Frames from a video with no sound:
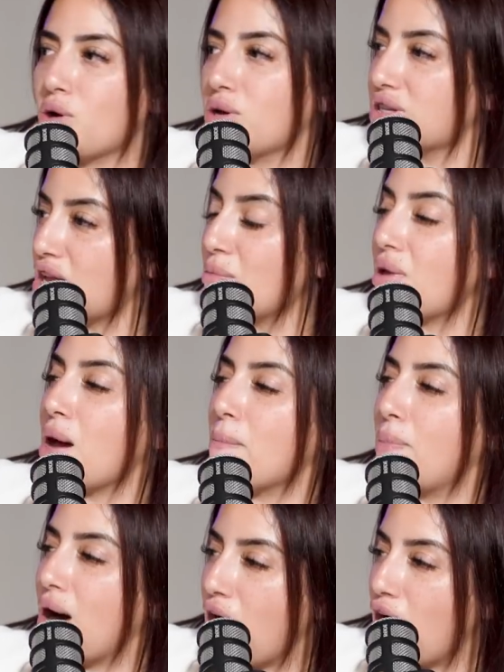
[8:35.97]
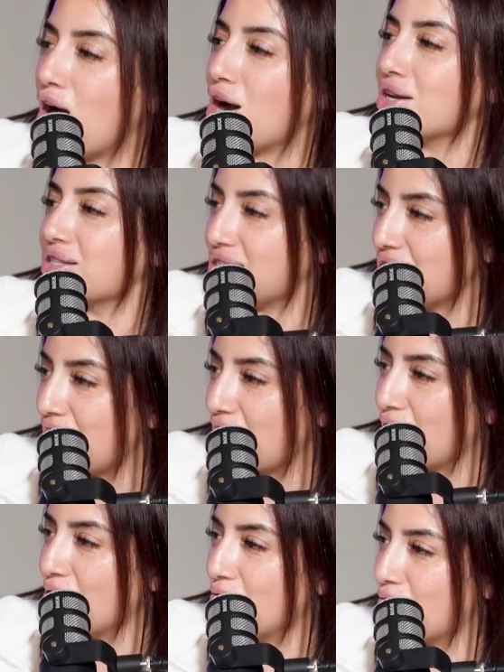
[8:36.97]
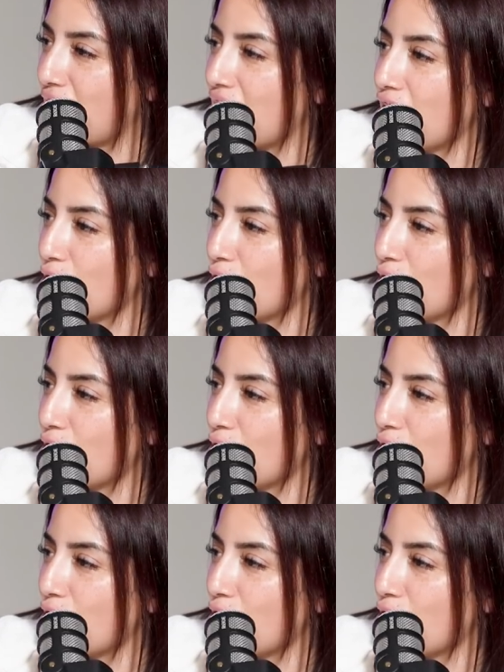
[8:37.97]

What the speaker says: It's going to be a party, right?